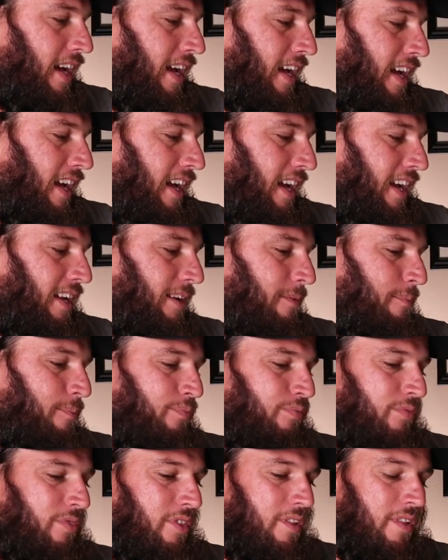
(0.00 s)
And
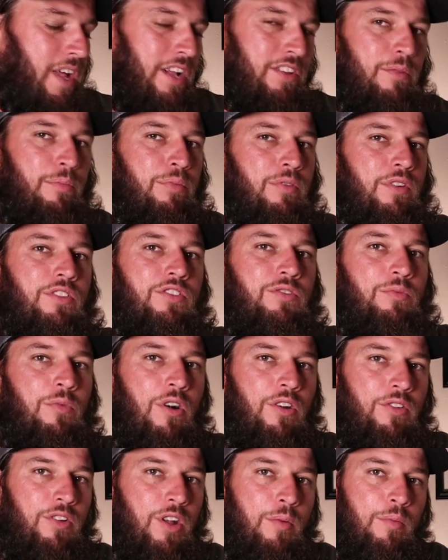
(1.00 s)
that's a pretty
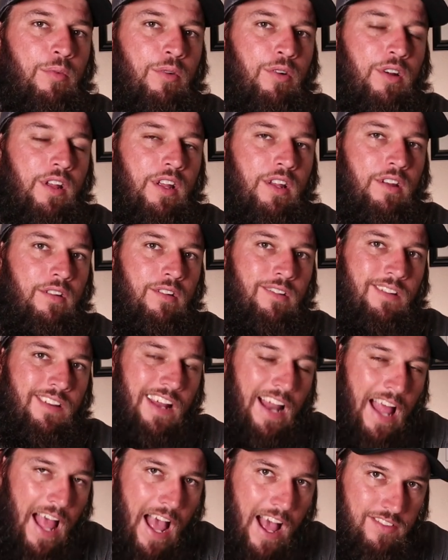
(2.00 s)
small number. And
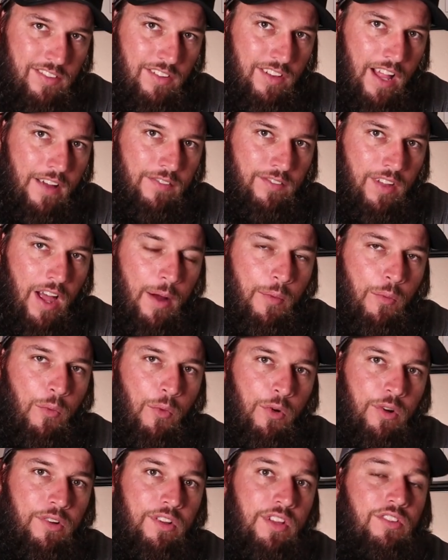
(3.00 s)
it has a lifetime
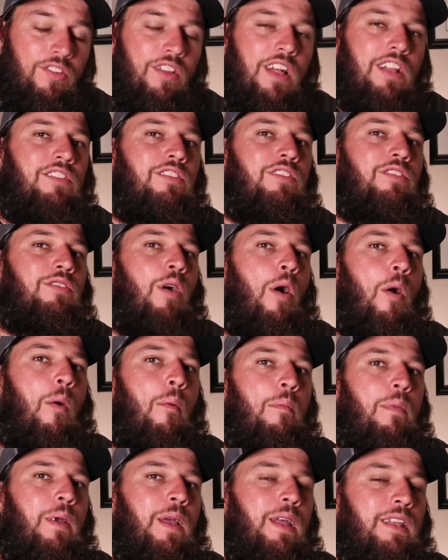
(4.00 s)
warranty, so that's no
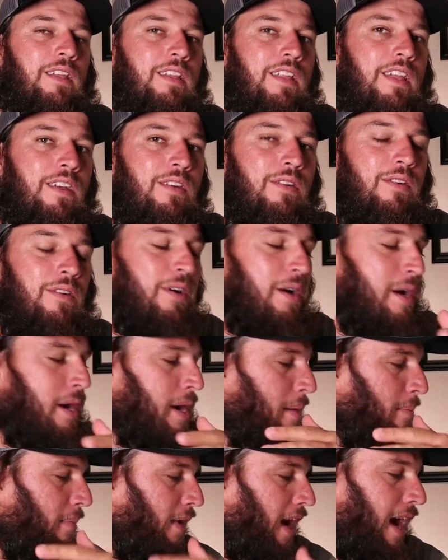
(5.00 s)
big deal.
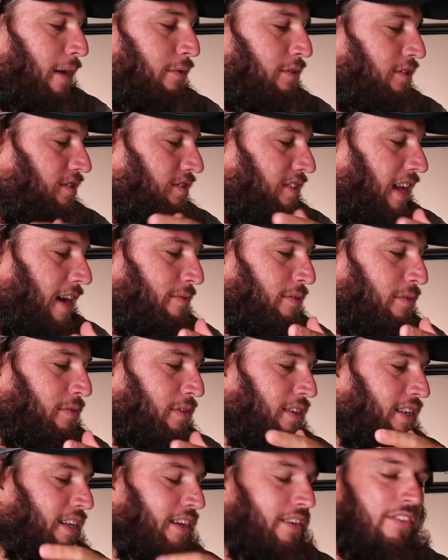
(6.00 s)
But I was never
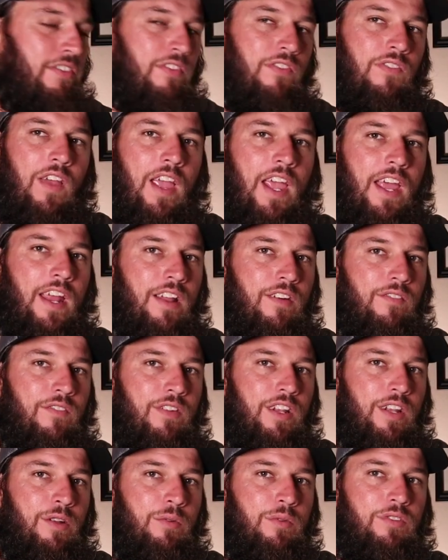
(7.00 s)
really a fan of
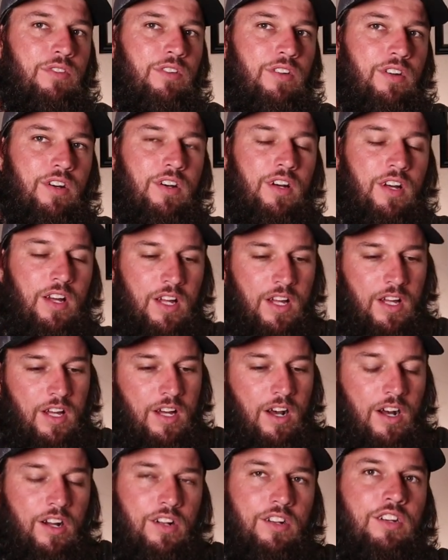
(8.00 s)
it. It was a,
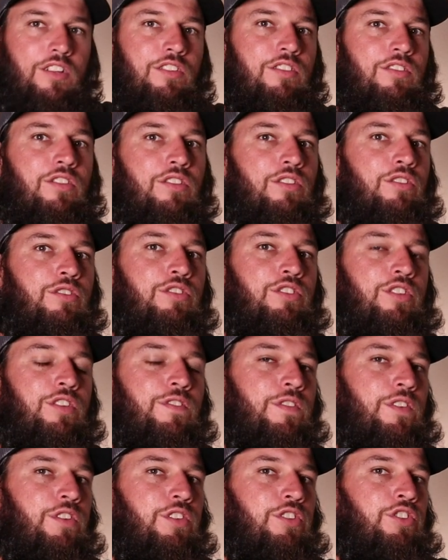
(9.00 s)
a good solution
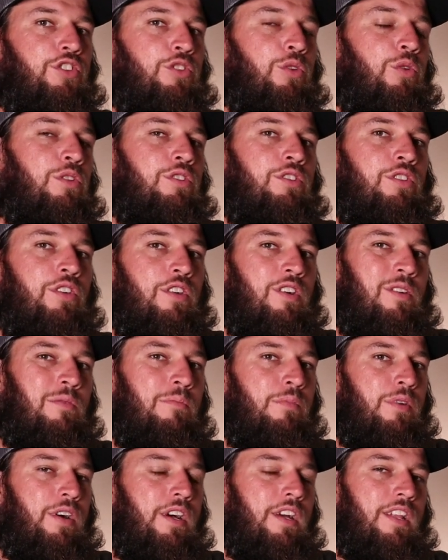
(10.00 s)
for the short
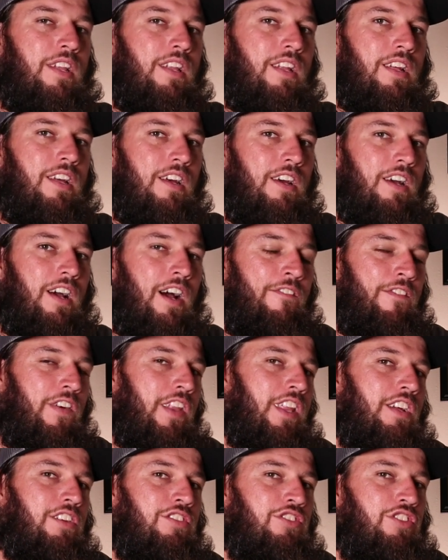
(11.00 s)
term, but I
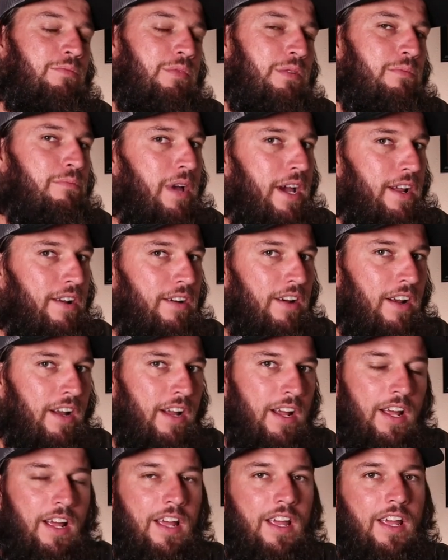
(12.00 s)
felt like it should be better.
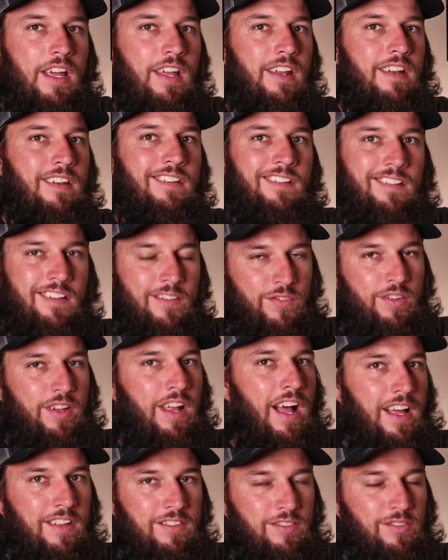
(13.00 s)
And if you
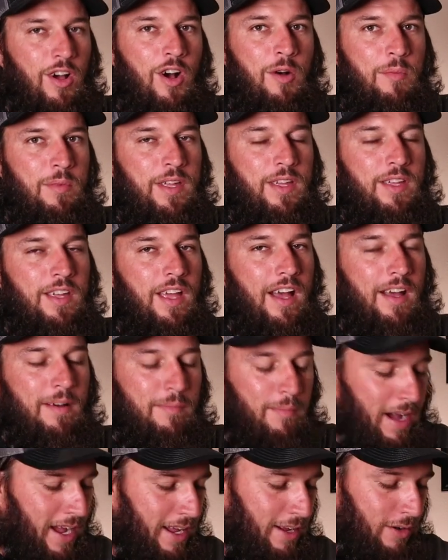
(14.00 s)
guys know me,
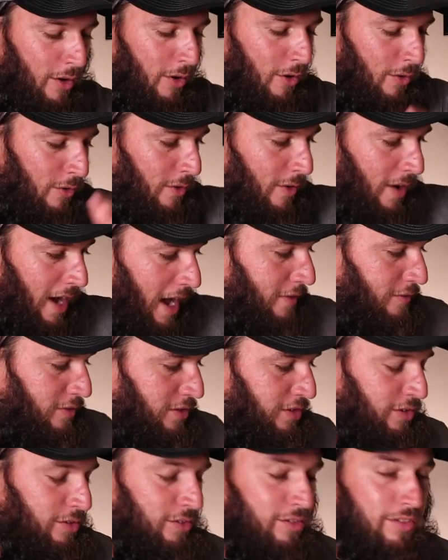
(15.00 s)
my goal
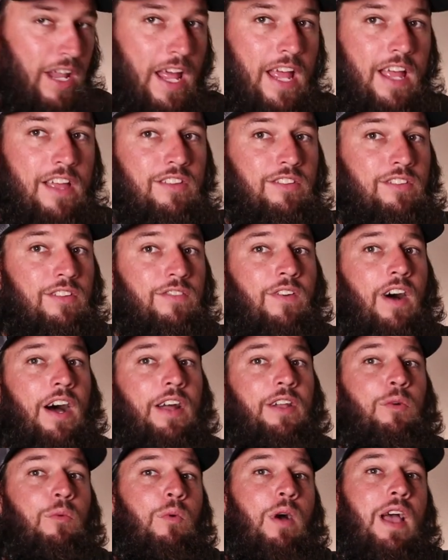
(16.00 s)
every single day is to
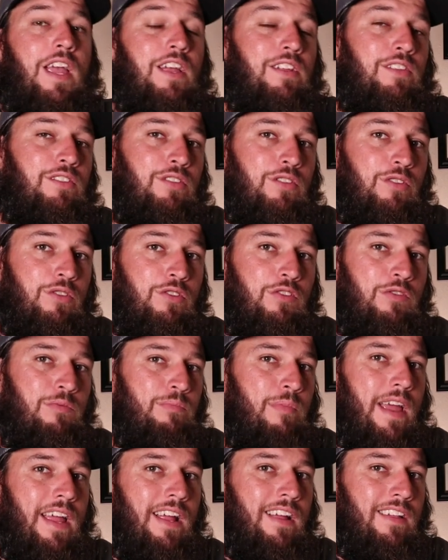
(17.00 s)
find a way to
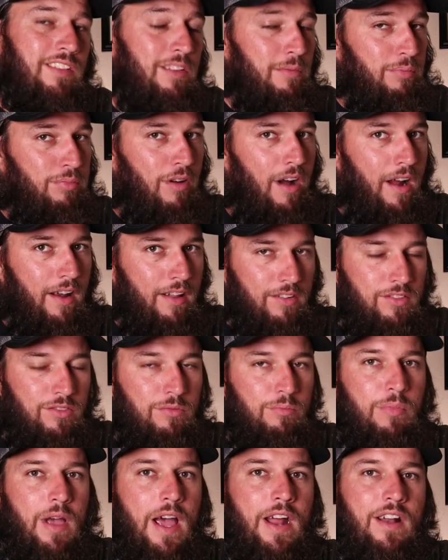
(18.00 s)
make the products
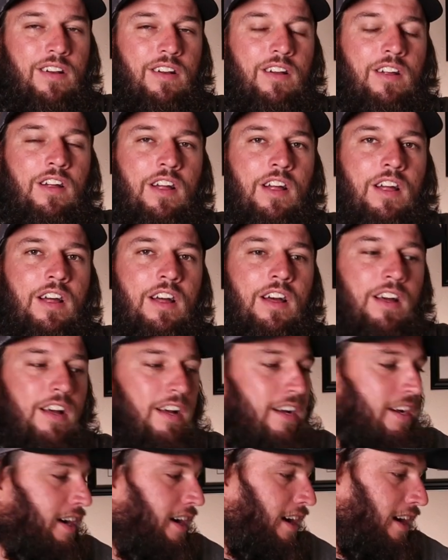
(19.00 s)
better
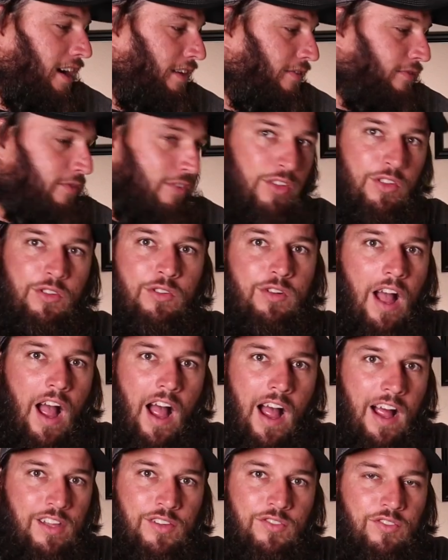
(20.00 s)
uh, for you
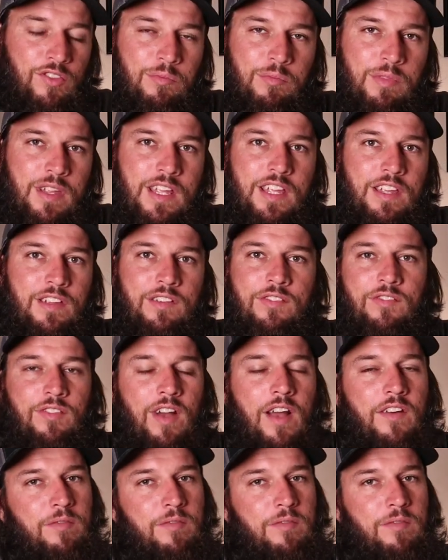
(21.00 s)
guys, for me, for